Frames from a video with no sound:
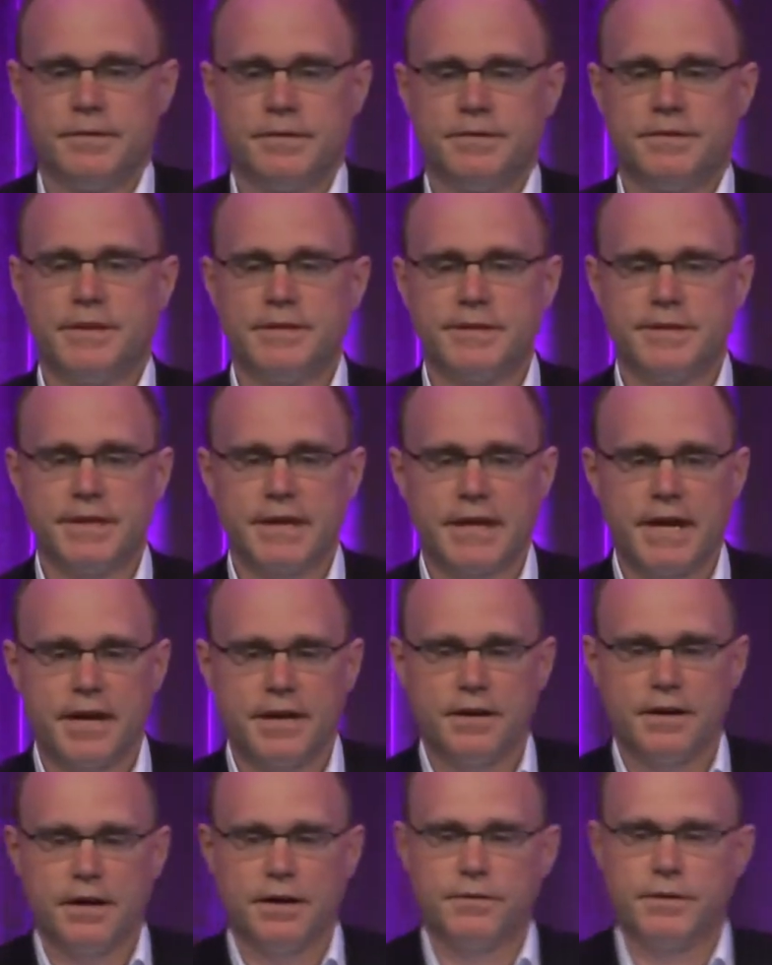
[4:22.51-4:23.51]
This is
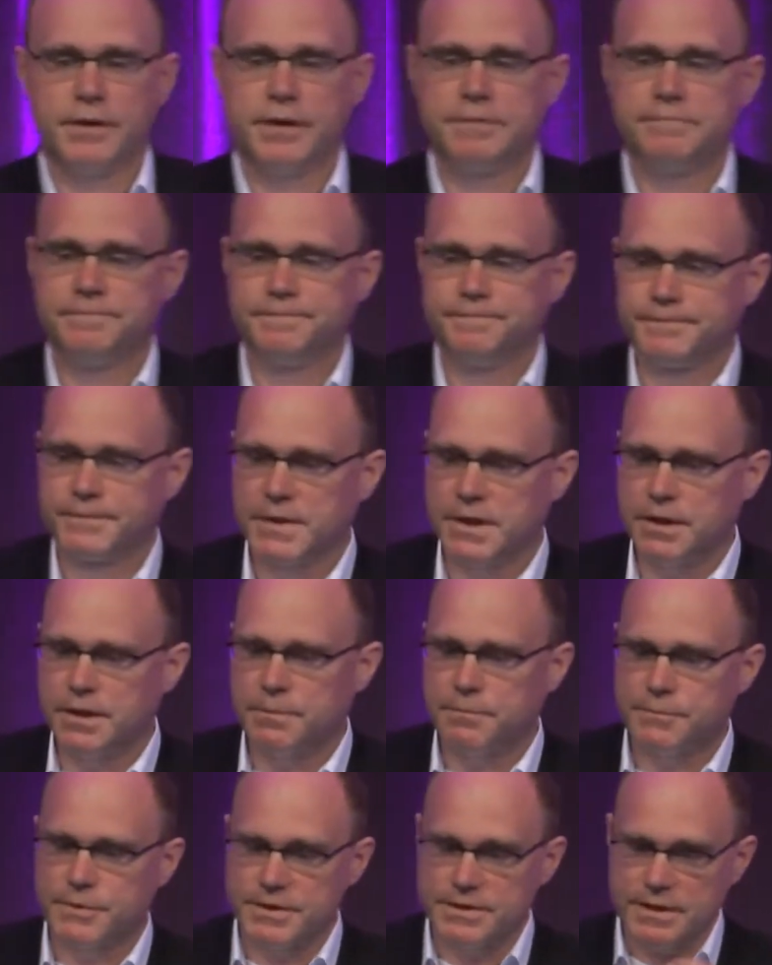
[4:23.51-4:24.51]
again our
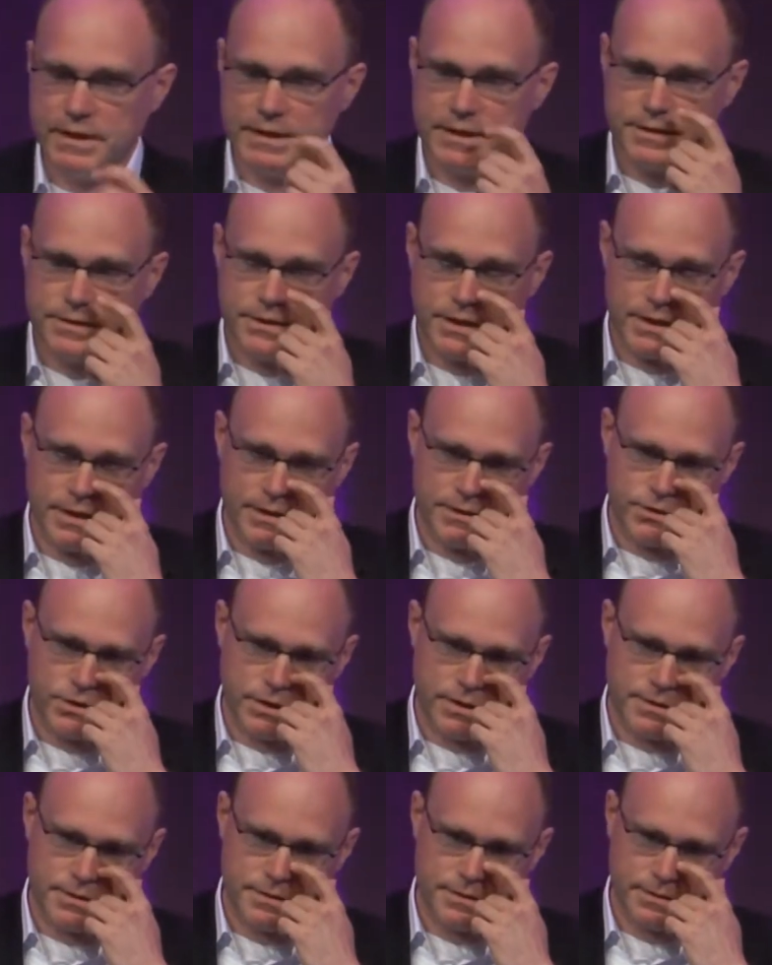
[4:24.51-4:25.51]
facility,
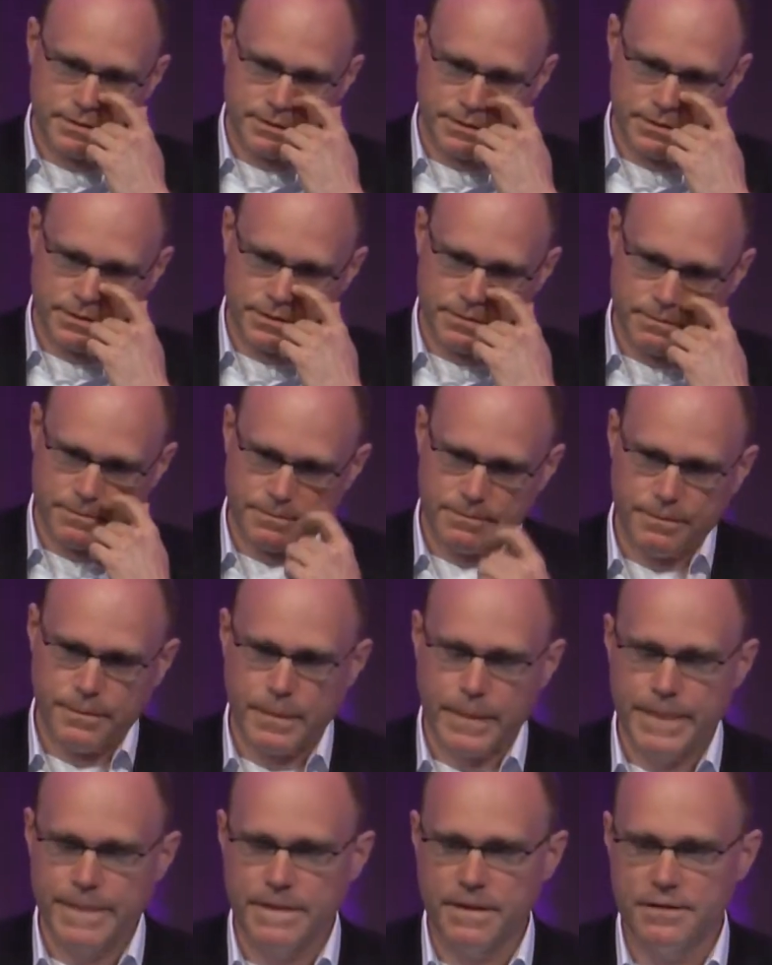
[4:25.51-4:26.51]
just
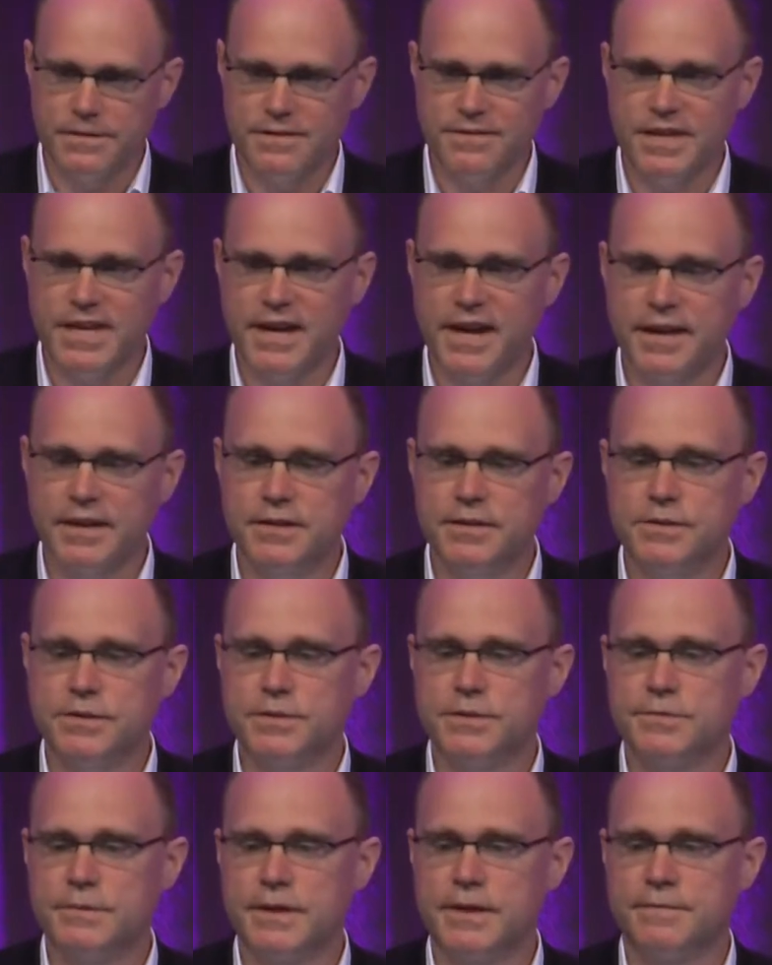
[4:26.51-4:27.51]
the
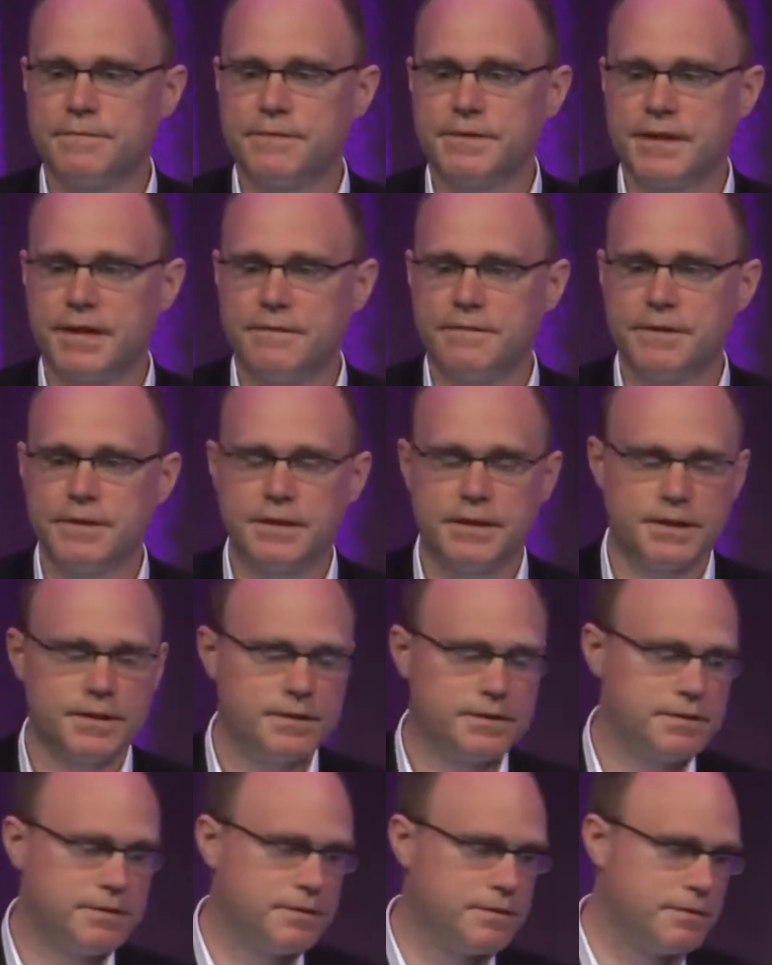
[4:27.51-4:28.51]
hangars. We have 7,
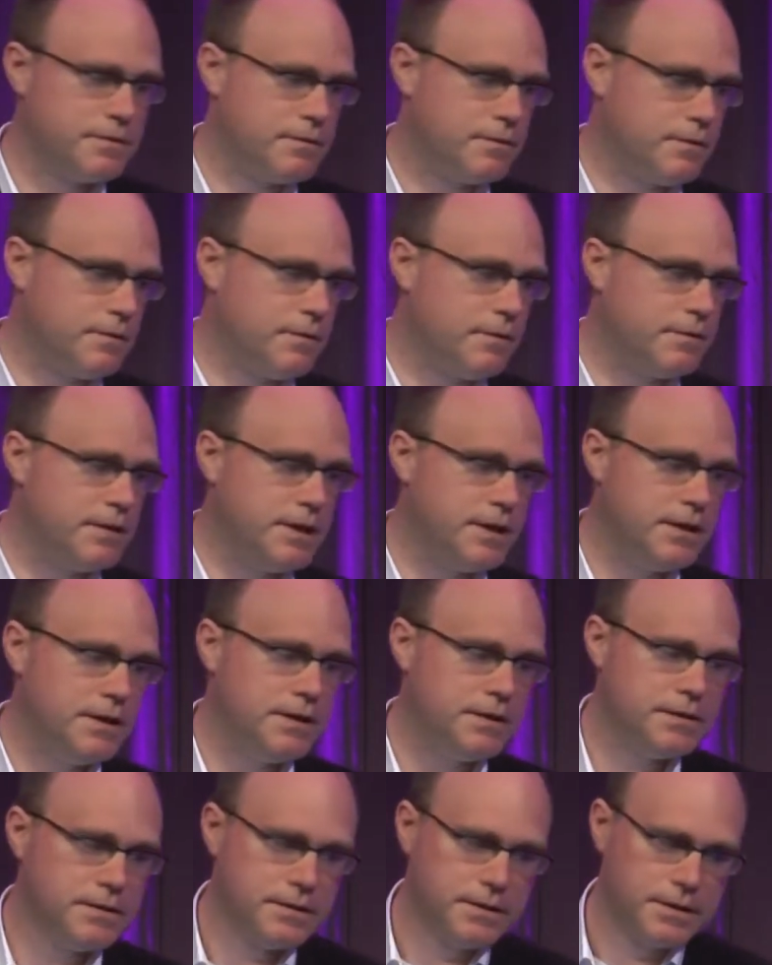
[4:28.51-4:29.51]
and all the